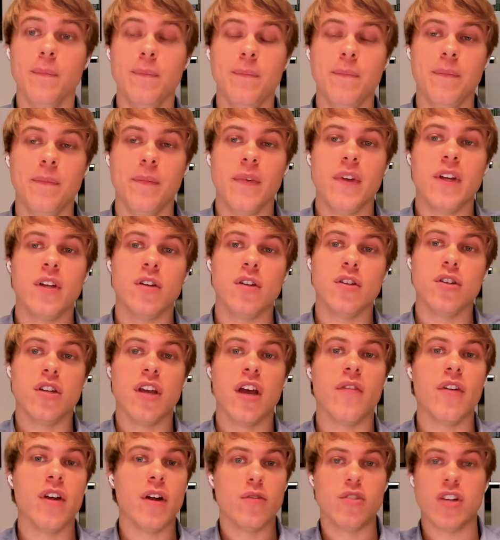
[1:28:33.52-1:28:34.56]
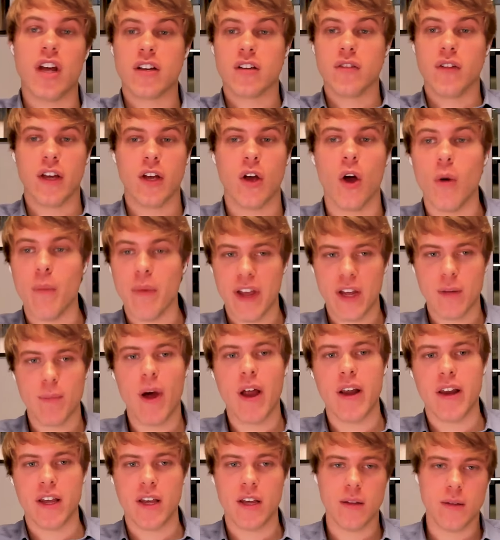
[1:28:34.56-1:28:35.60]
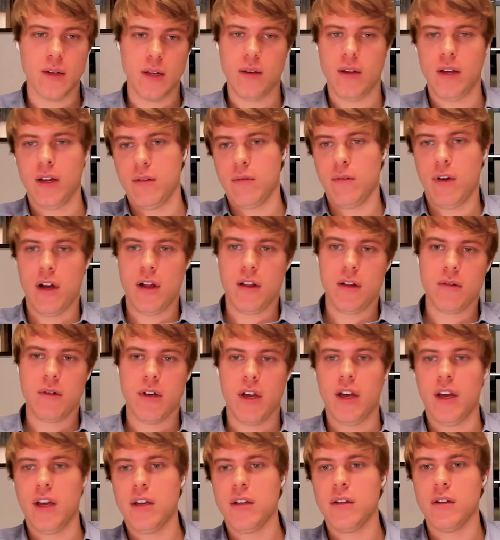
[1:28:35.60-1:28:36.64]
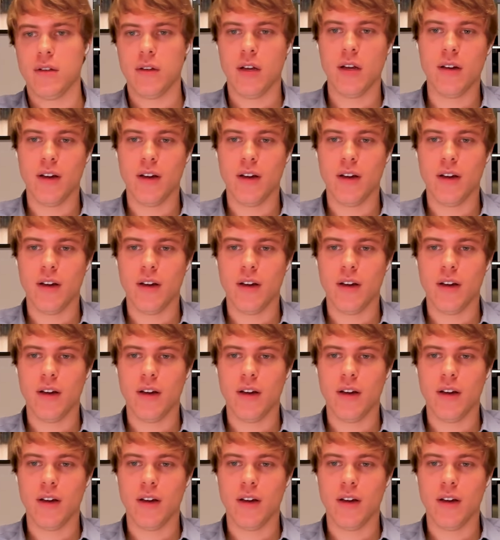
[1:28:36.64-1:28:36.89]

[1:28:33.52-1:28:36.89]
you, you, give it an objective like go make money, and then like, well, okay,